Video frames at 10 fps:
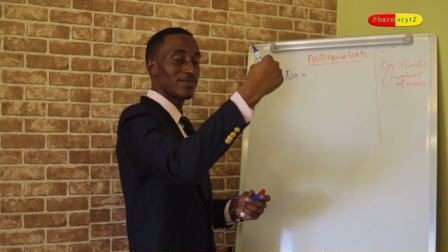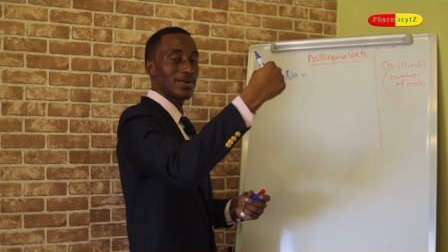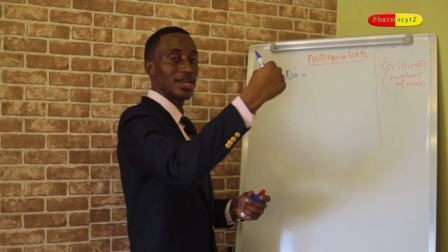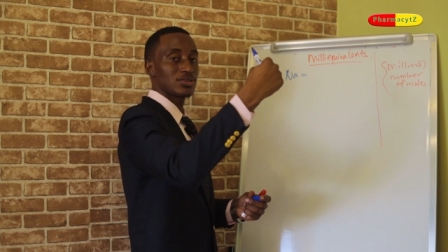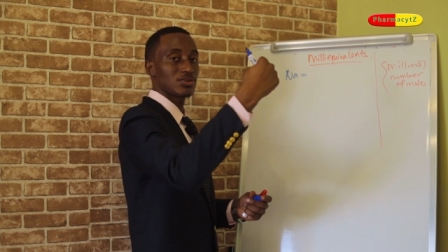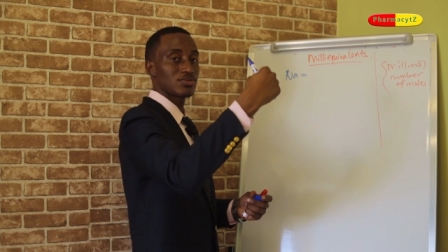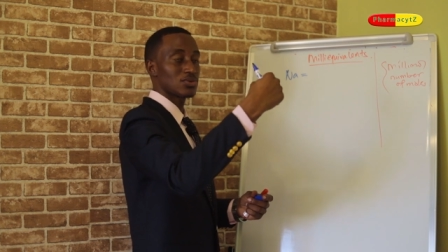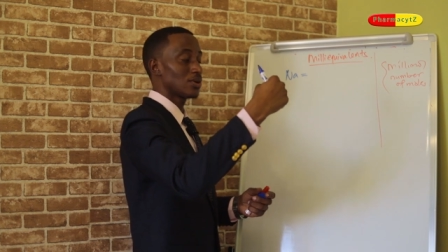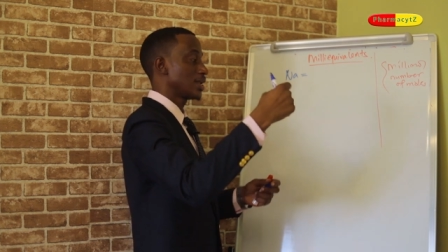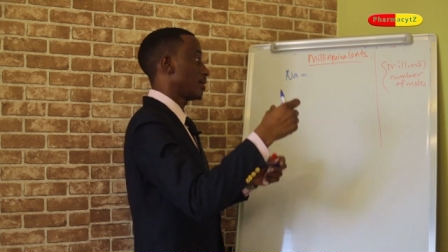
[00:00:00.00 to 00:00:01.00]
valence of
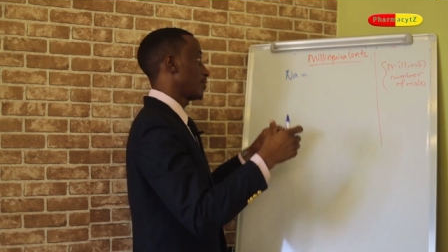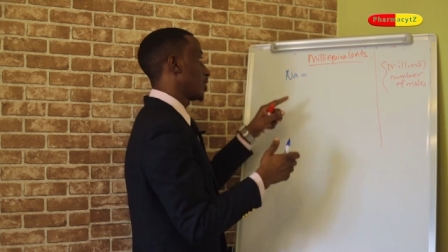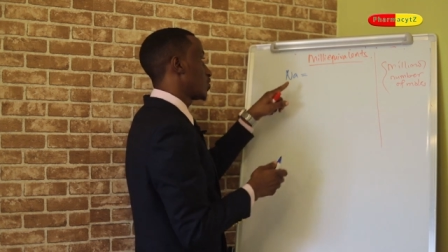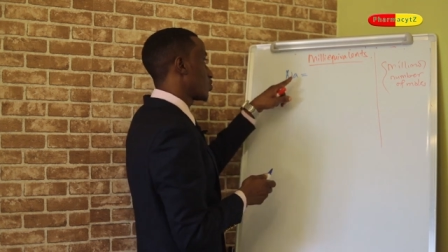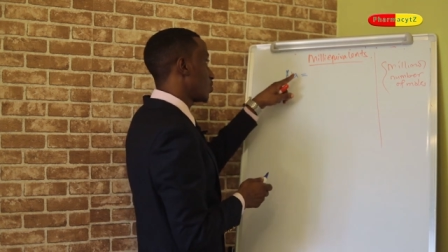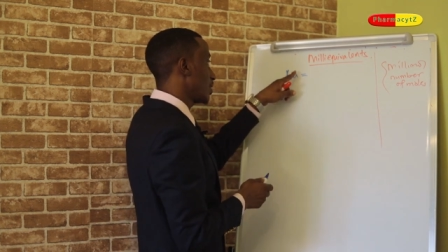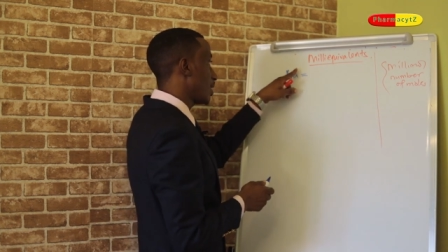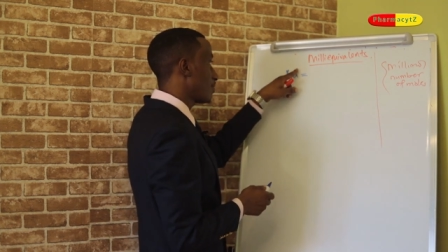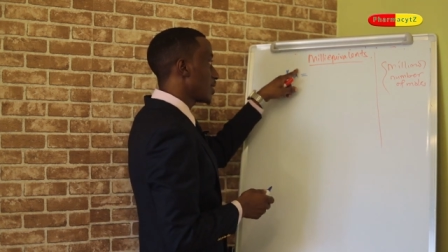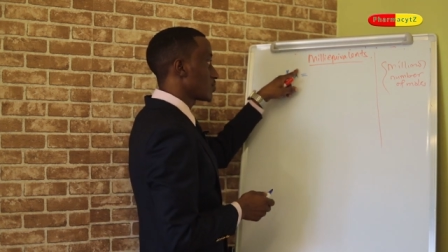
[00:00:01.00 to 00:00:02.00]
sodium.
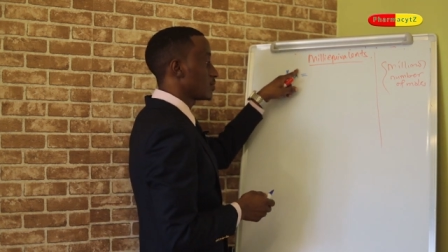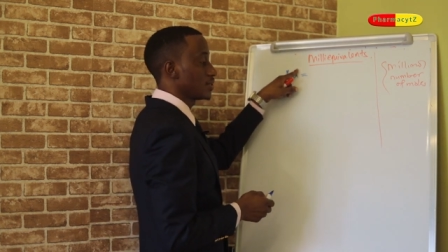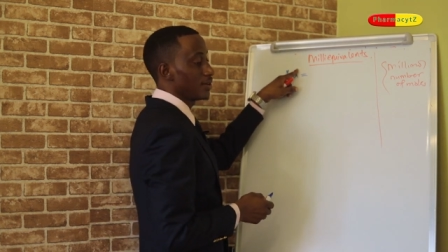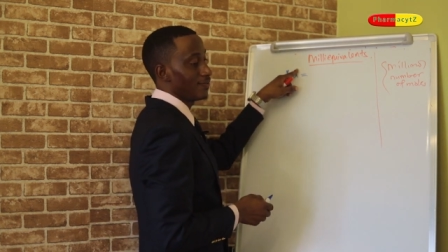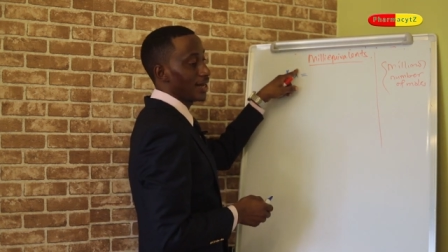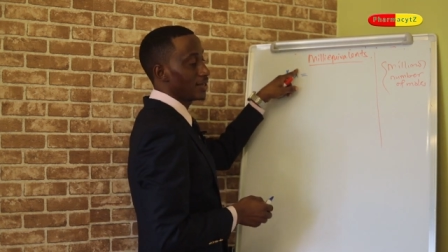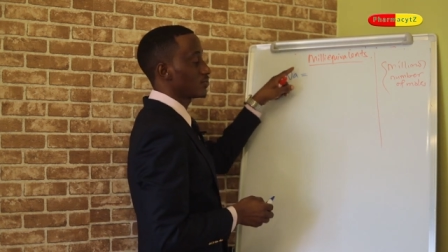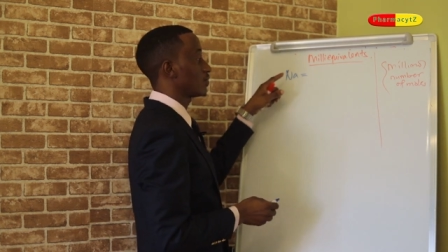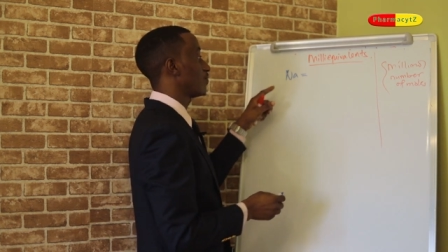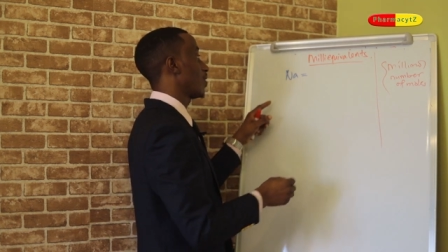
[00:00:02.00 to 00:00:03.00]
Sodium has got the
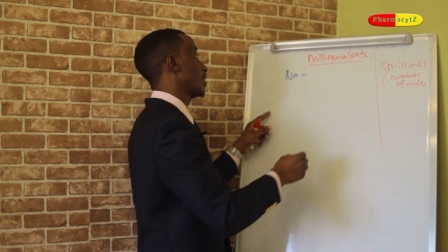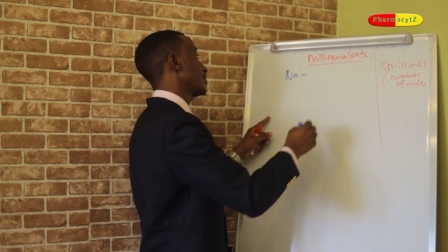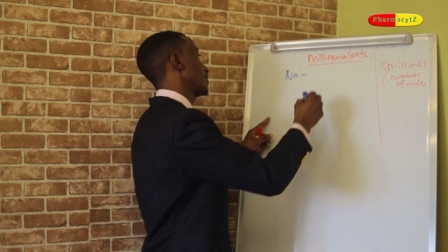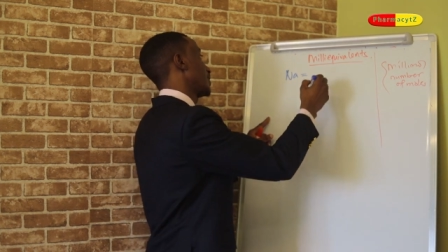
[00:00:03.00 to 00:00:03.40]
valence of 1,